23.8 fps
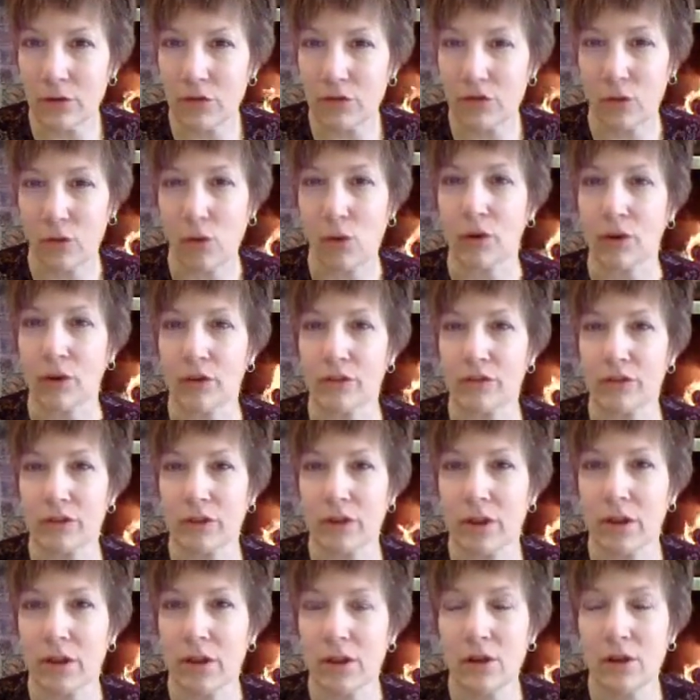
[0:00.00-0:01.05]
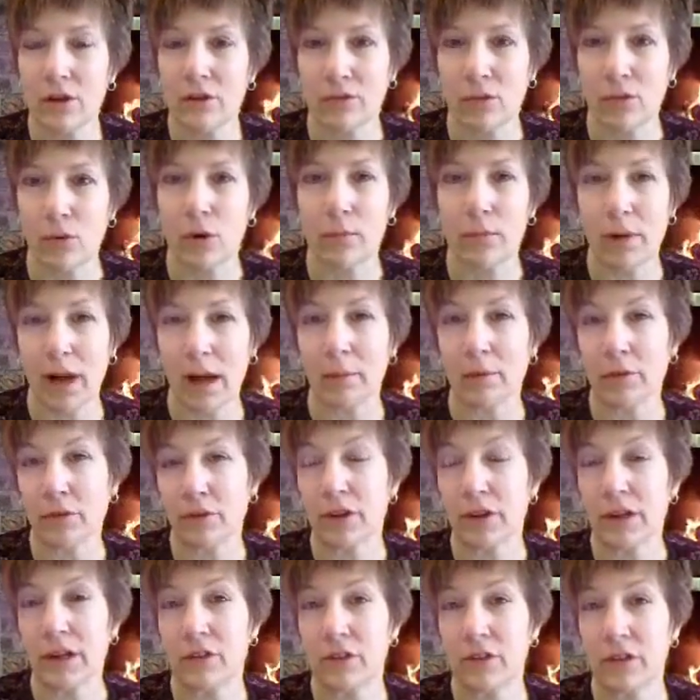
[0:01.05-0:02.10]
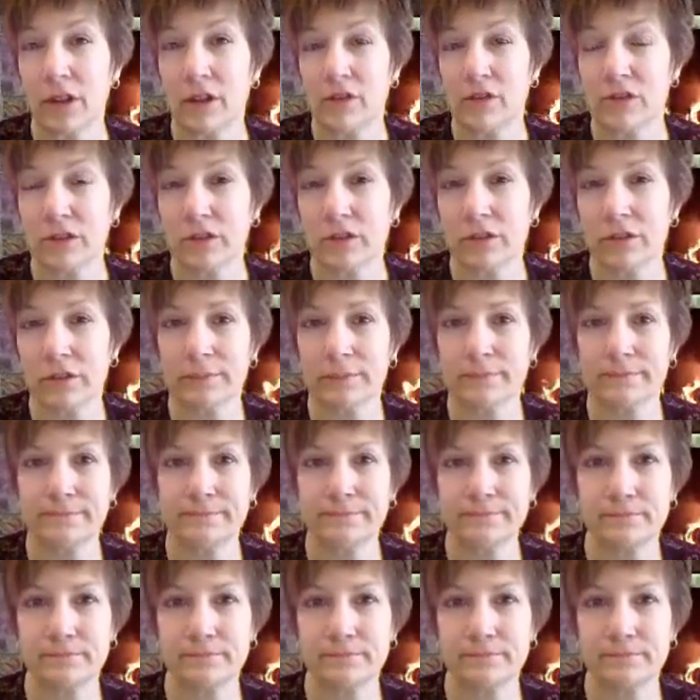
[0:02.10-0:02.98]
source for Bible translations.